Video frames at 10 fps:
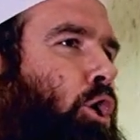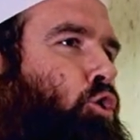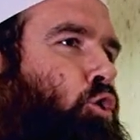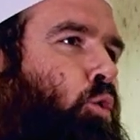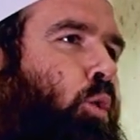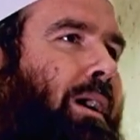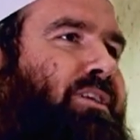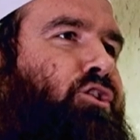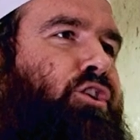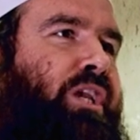to
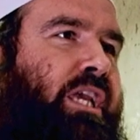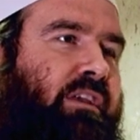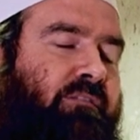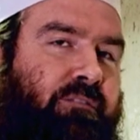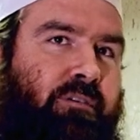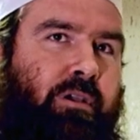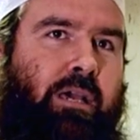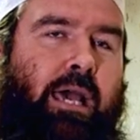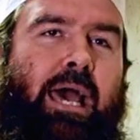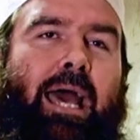achieve
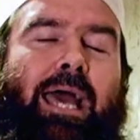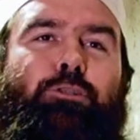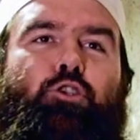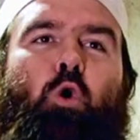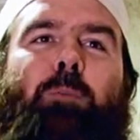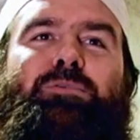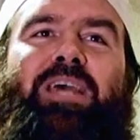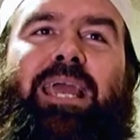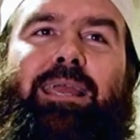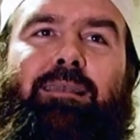and to
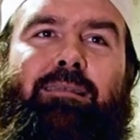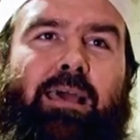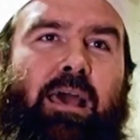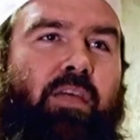obtain